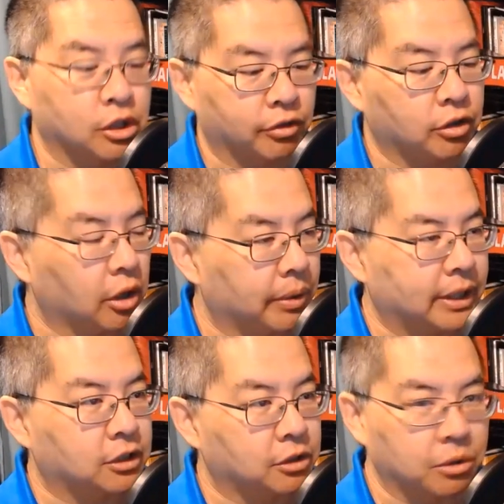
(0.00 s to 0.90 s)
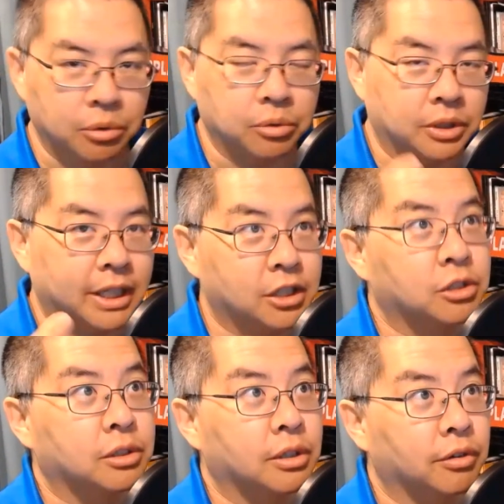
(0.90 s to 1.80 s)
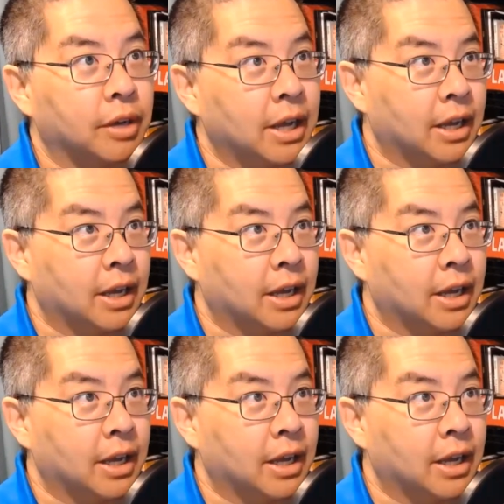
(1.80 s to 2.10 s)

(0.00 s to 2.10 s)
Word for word: If you go into the Google Data Studio